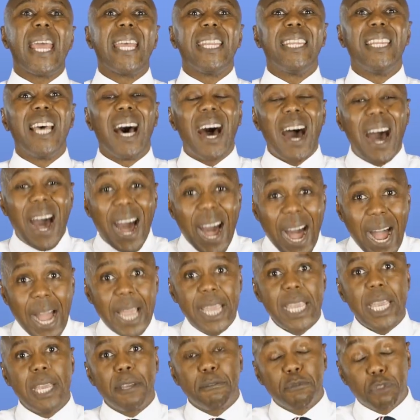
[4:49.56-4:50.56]
The
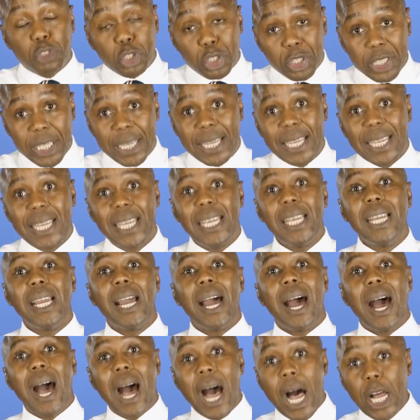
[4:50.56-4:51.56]
IFC
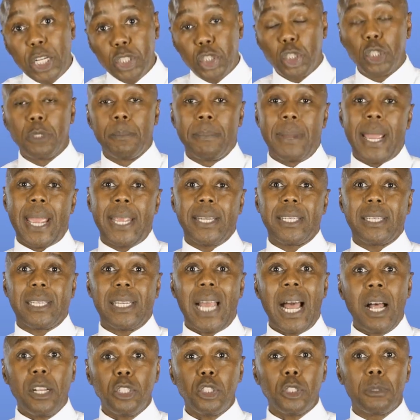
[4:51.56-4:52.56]

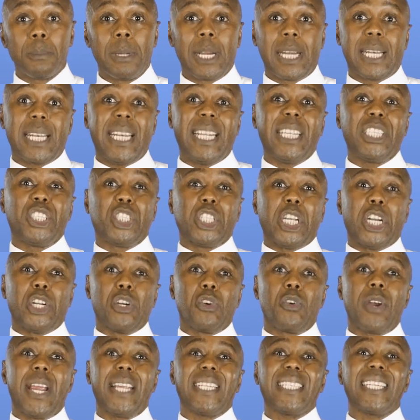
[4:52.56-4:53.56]
ultimately
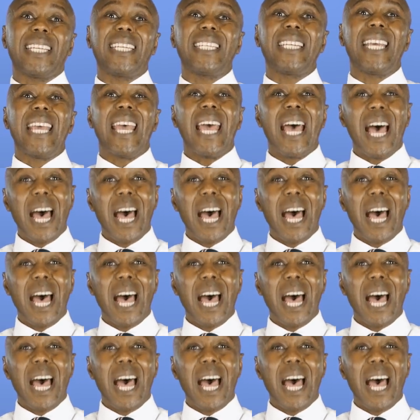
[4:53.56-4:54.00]
generated